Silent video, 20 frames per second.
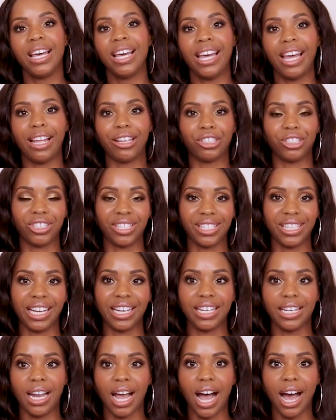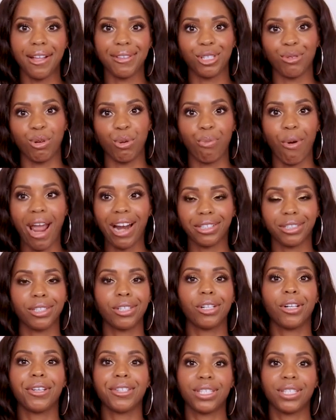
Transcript: It's just like not super practical.